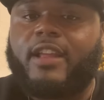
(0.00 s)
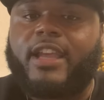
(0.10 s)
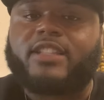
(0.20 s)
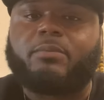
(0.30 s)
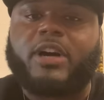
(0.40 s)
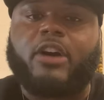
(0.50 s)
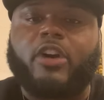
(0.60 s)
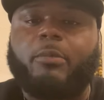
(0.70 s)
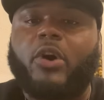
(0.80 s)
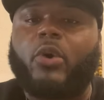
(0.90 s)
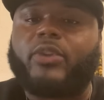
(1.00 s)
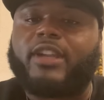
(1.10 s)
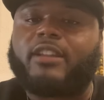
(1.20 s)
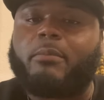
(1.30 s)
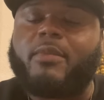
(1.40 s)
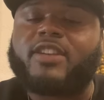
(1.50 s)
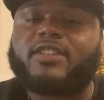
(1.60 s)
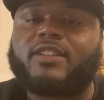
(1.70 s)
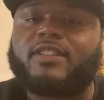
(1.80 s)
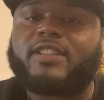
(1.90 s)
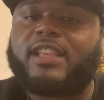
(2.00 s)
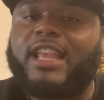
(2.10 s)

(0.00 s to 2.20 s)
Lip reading: It's about upholding the missions